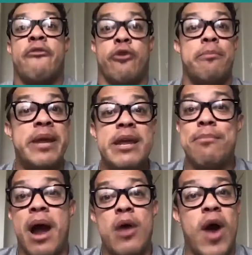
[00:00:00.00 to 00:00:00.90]
For
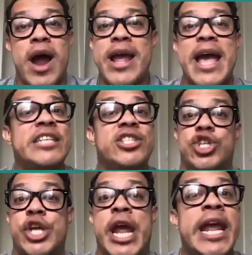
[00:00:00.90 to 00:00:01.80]
me, my why has
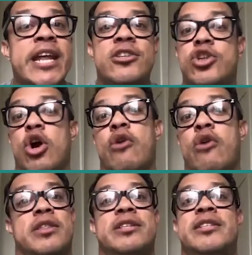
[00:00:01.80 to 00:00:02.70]
changed
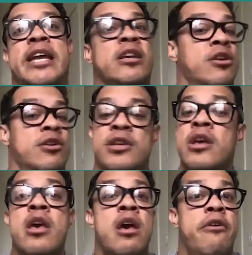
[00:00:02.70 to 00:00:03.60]
over these eight years.